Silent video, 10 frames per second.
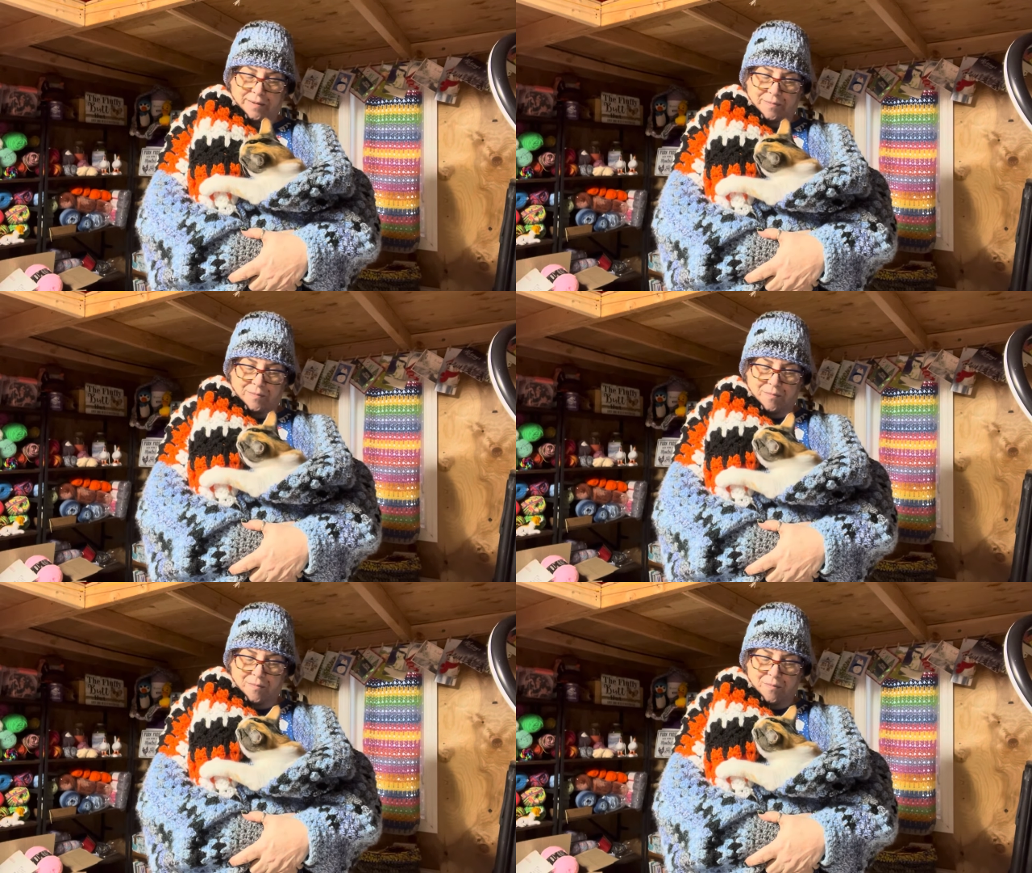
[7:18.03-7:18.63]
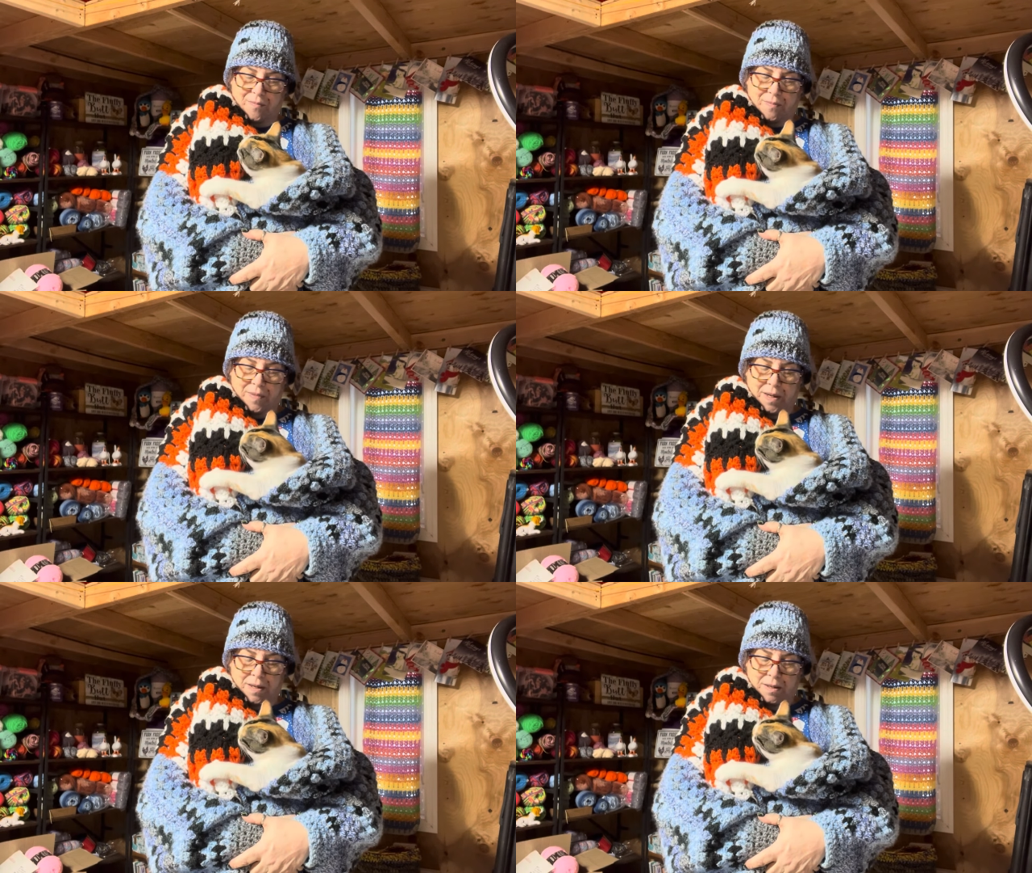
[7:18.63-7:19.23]

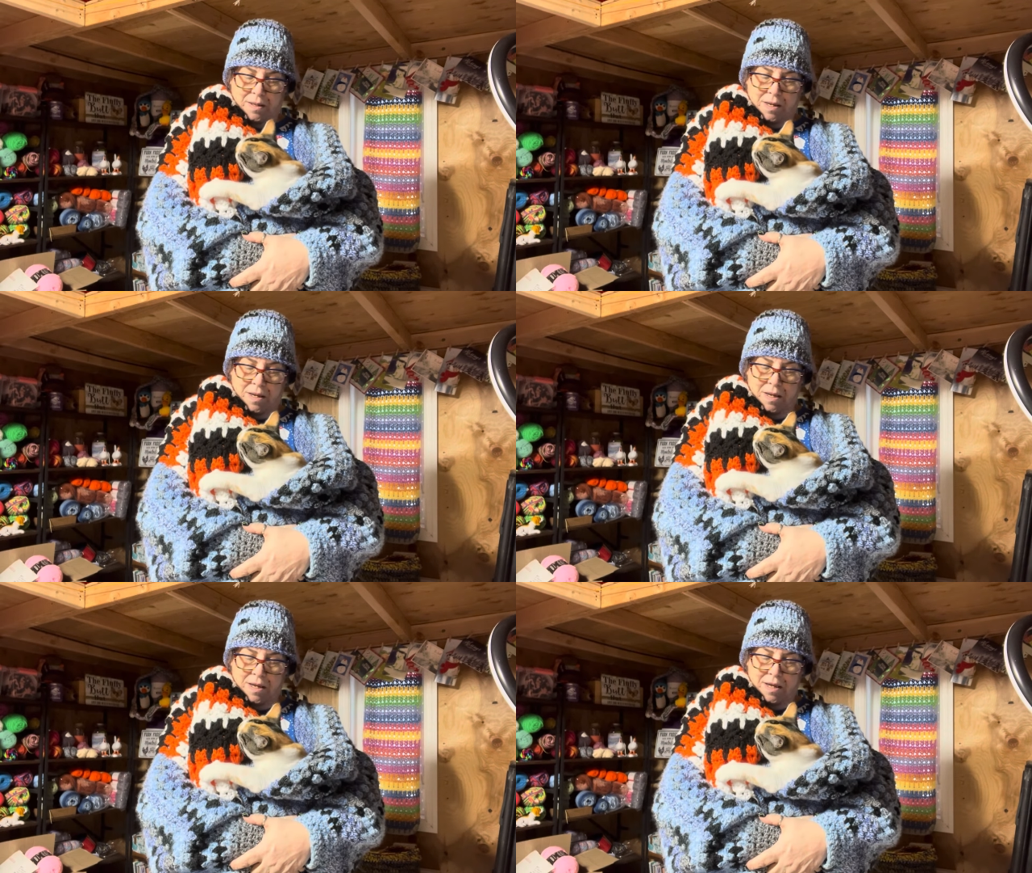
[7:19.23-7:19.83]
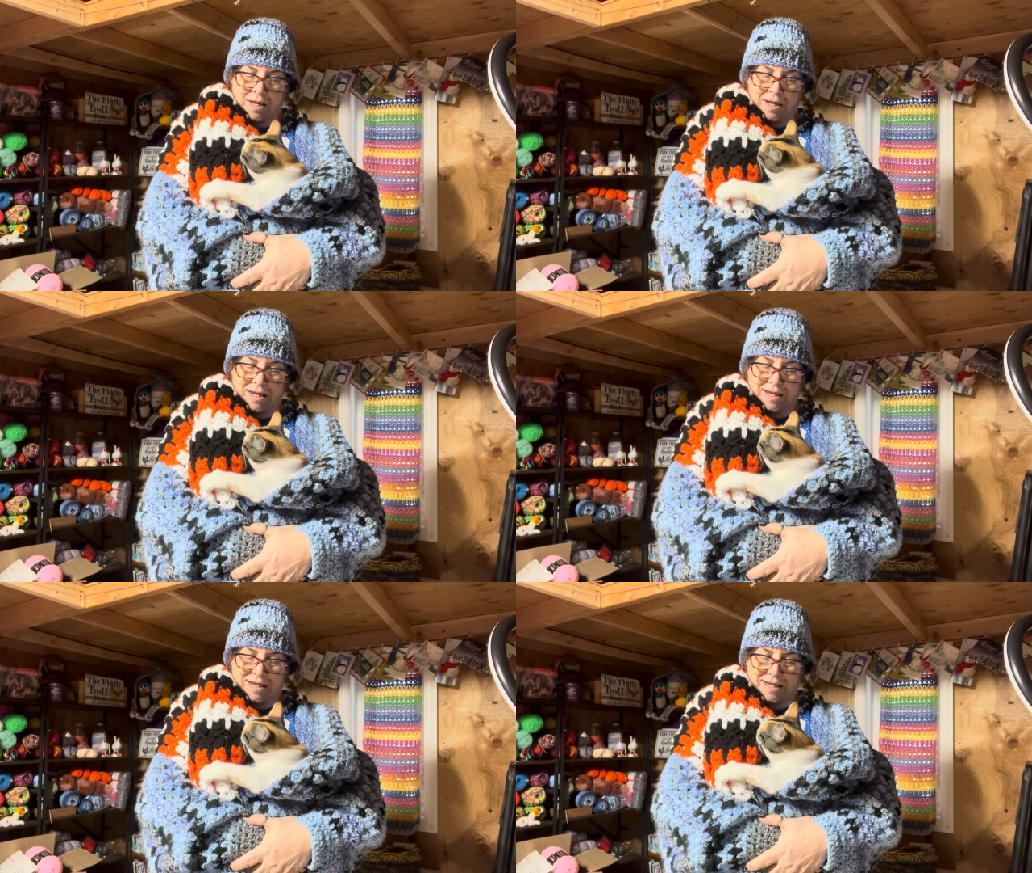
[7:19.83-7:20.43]

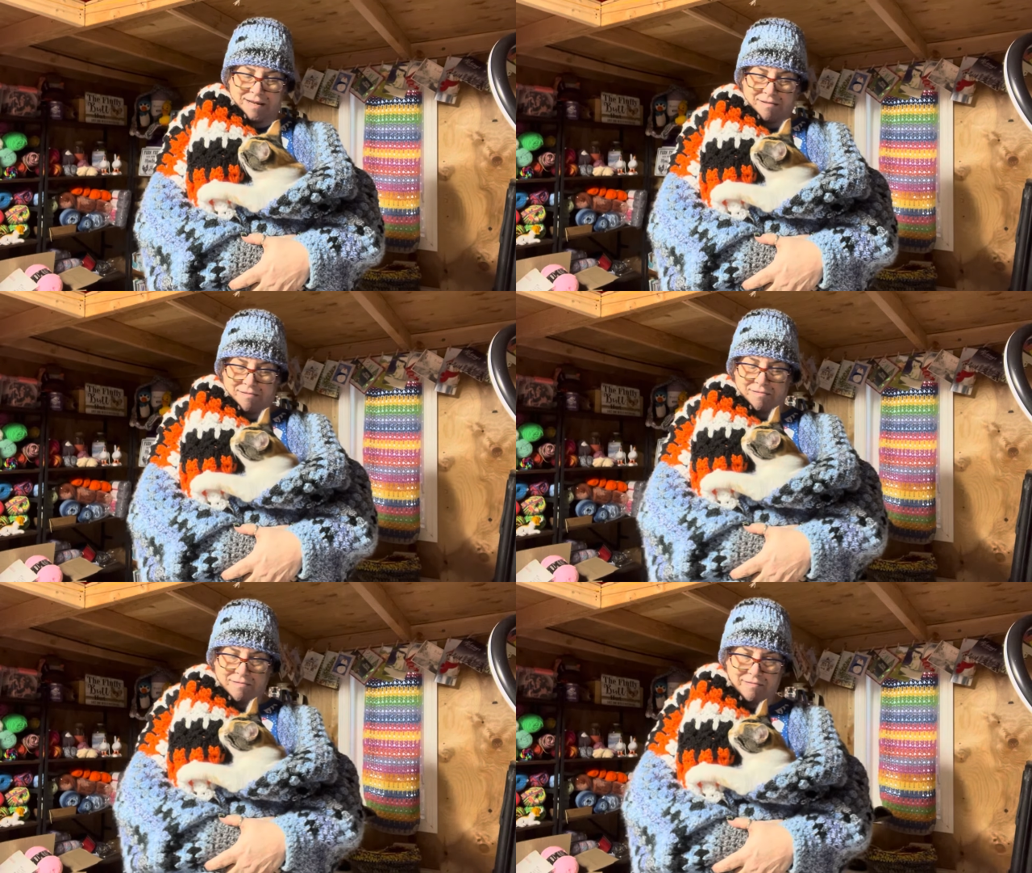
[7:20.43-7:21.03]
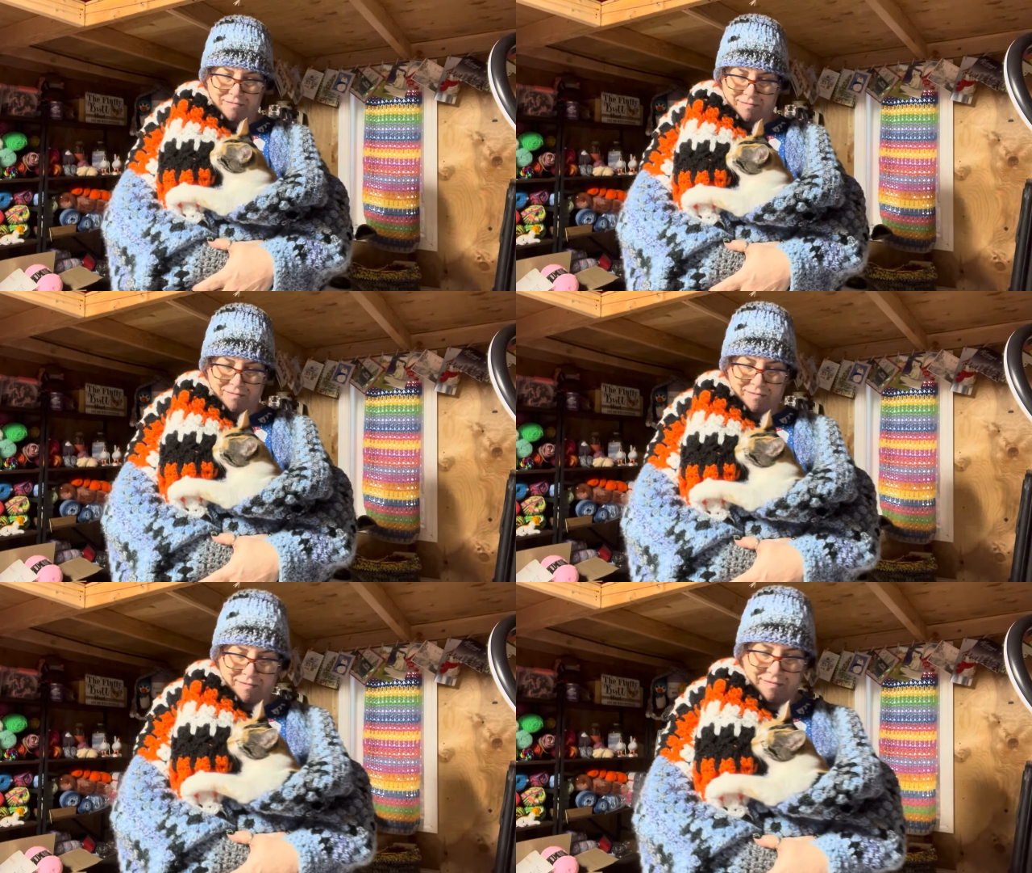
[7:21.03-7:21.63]

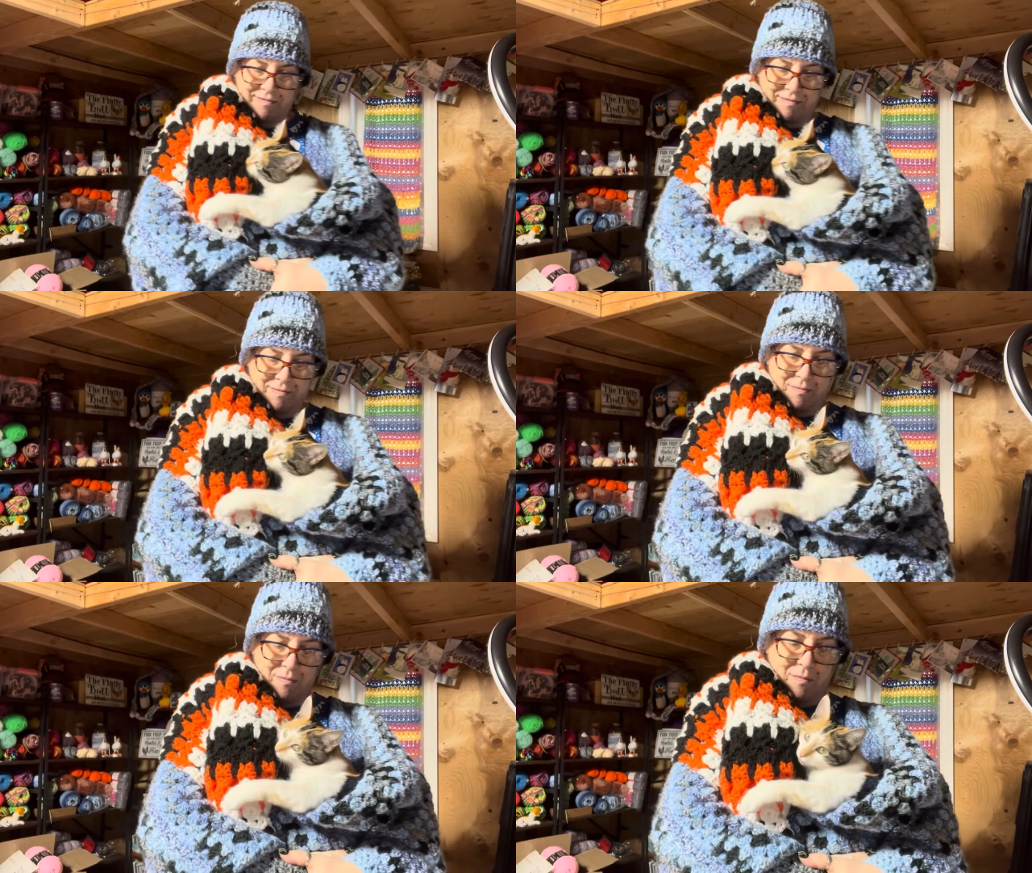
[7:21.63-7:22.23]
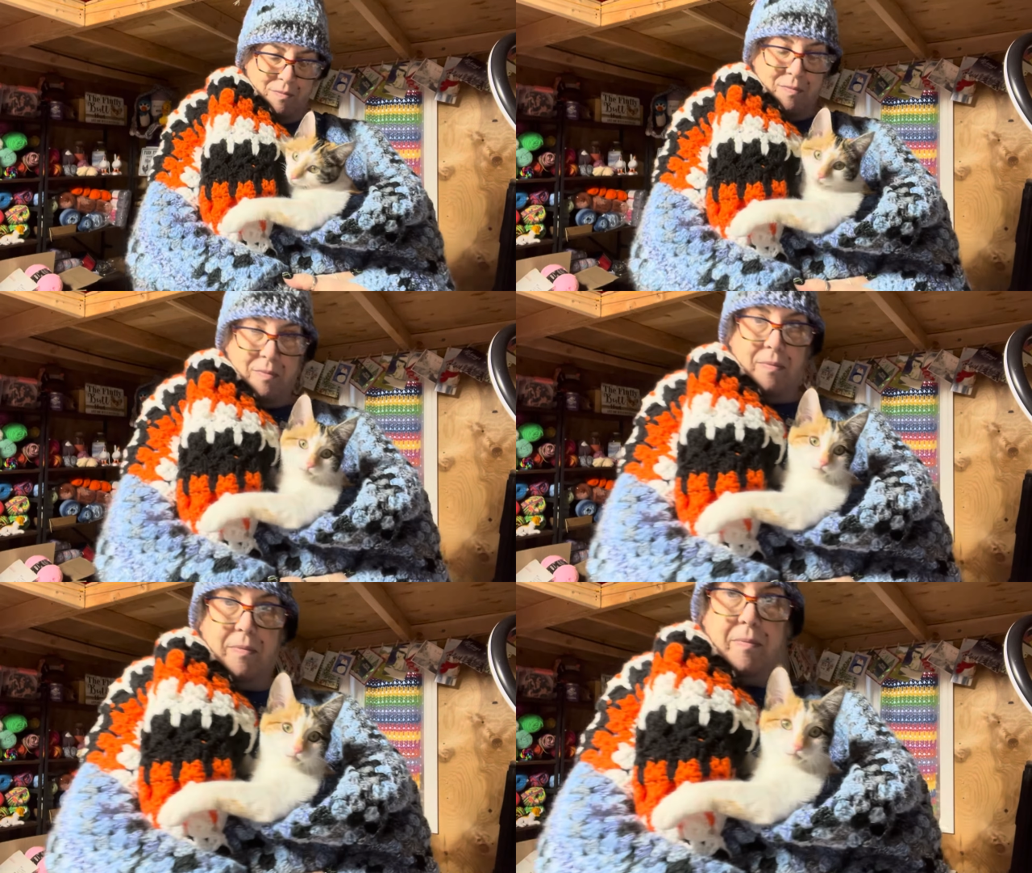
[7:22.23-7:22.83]

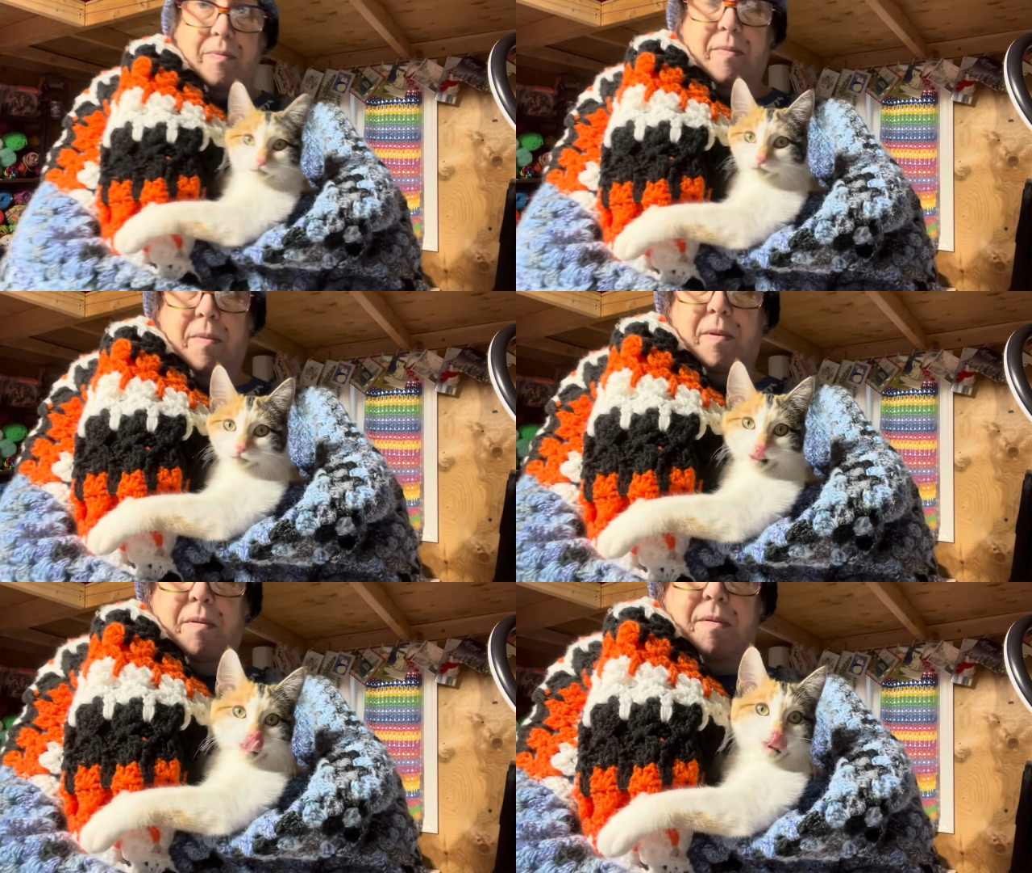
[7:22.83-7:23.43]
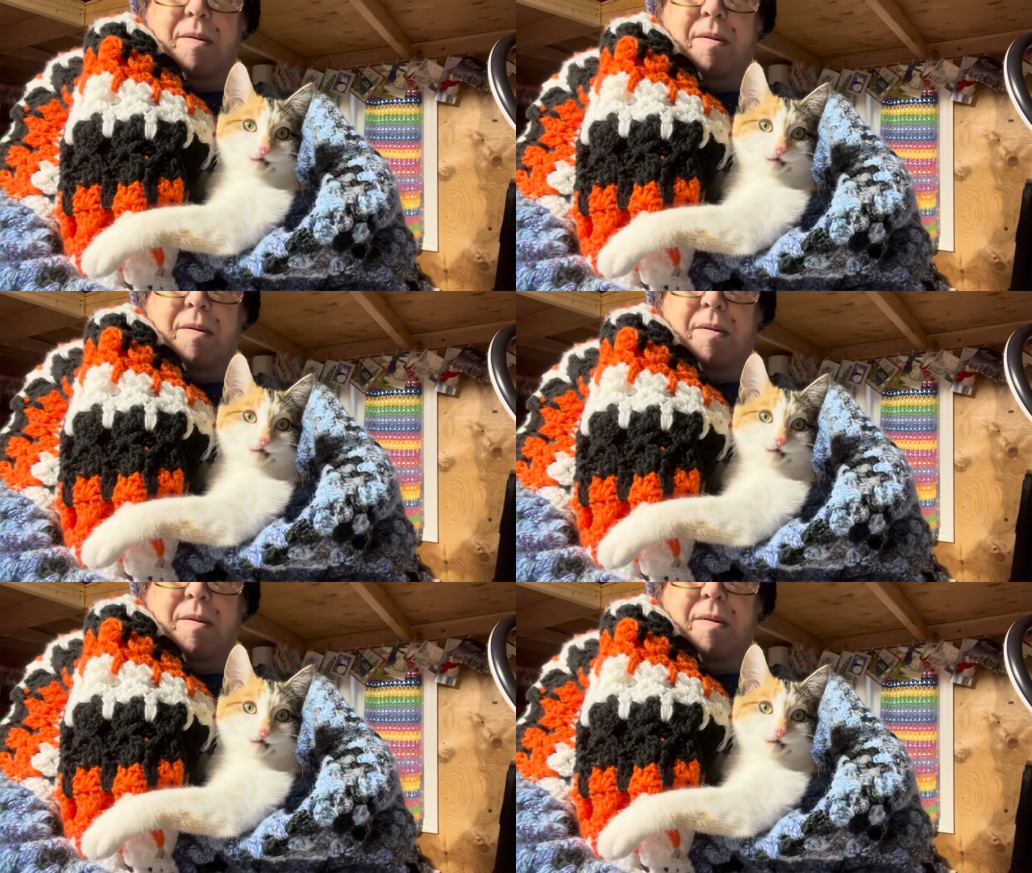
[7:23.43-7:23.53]
Nobody speaks.